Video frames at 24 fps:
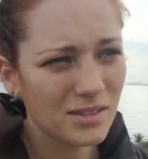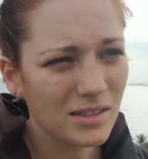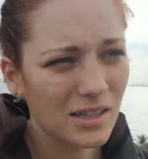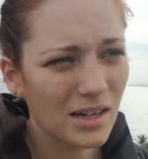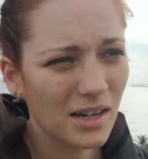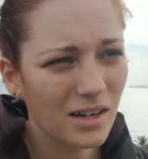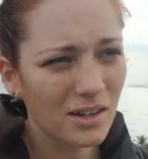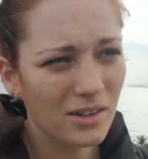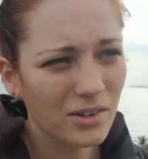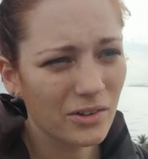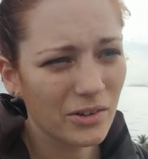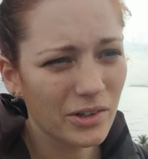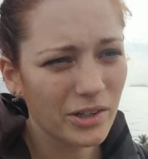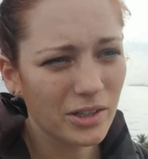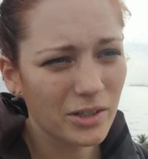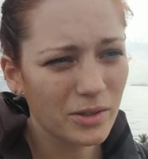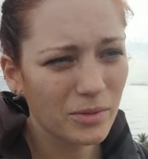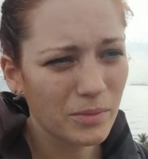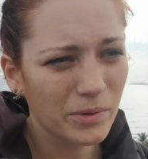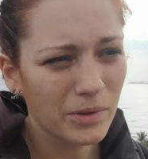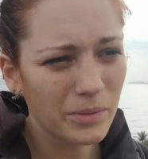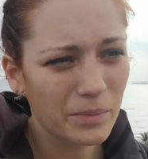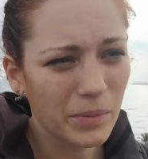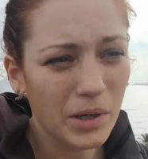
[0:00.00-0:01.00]
not going to
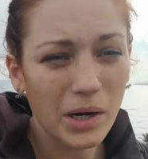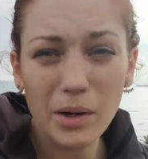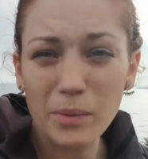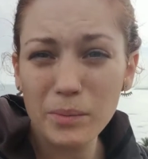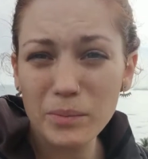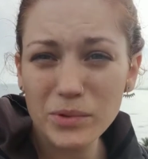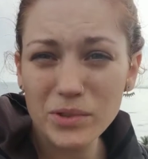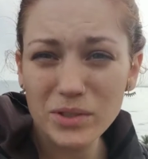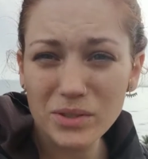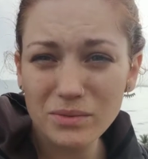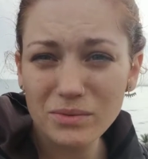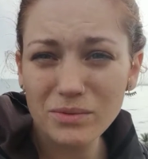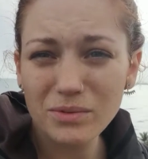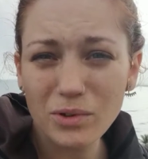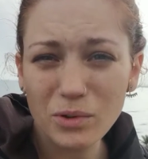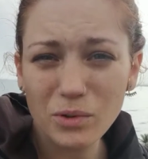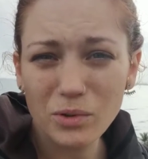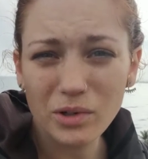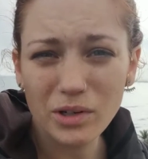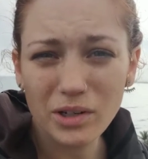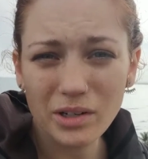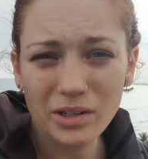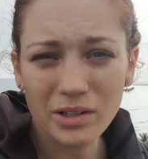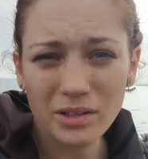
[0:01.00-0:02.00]
be pumped
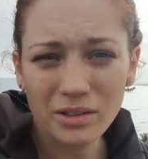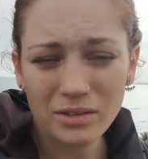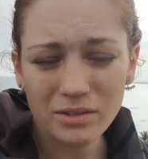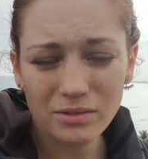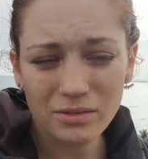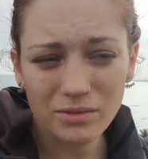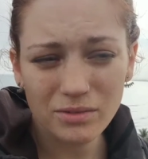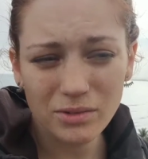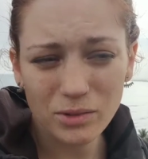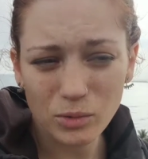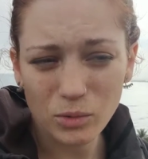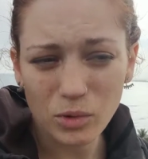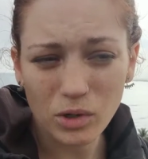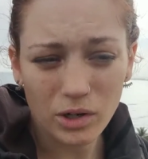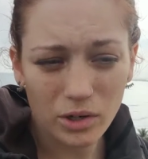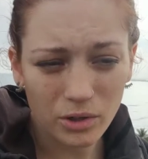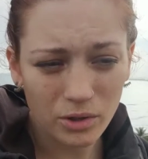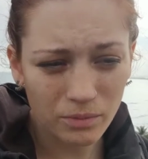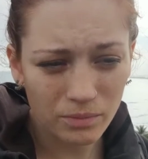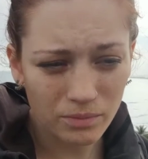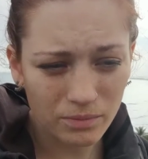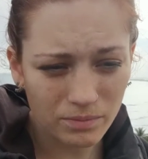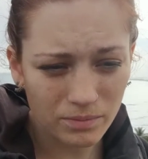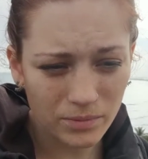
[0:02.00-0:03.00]
for
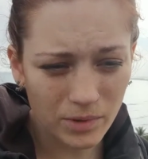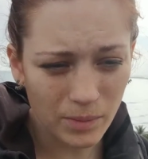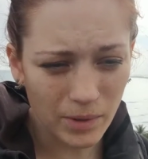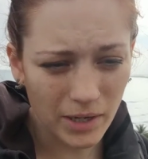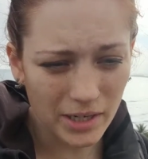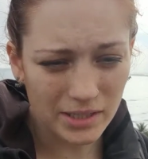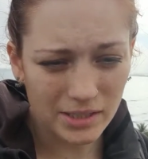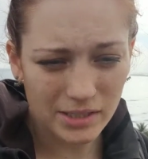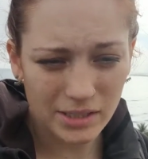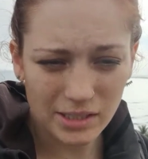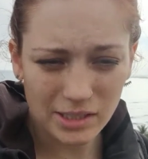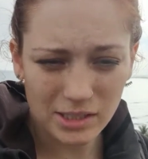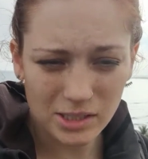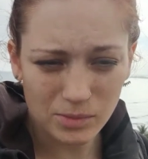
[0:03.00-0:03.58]
water capacity.